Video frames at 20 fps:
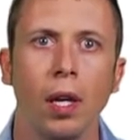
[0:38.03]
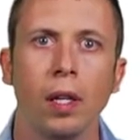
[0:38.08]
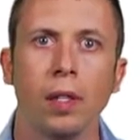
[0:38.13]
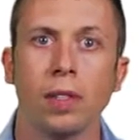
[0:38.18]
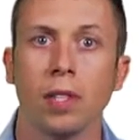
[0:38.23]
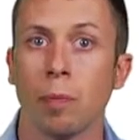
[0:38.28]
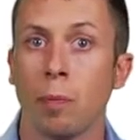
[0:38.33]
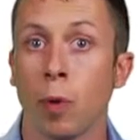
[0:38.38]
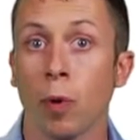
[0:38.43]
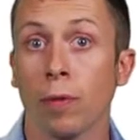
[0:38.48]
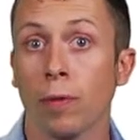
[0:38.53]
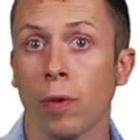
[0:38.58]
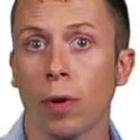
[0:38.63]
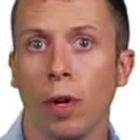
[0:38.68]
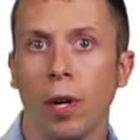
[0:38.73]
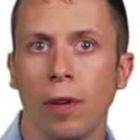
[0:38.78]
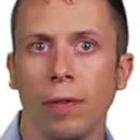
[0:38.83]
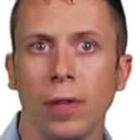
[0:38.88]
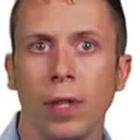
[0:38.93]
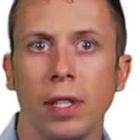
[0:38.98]
support for
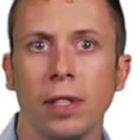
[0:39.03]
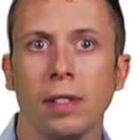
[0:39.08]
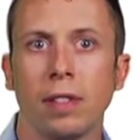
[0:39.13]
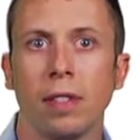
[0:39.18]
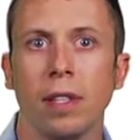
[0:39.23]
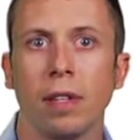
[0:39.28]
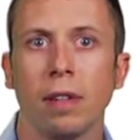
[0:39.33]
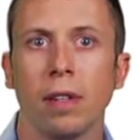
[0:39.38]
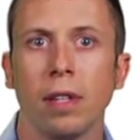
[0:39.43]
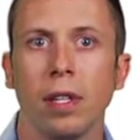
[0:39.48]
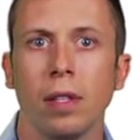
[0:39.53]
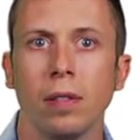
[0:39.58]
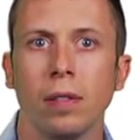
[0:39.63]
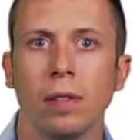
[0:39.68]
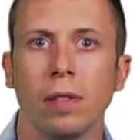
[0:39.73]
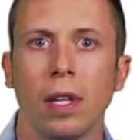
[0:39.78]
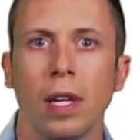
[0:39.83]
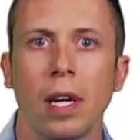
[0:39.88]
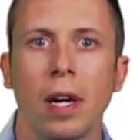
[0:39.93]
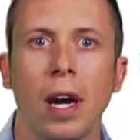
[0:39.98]
offline
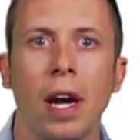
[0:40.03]
scenarios,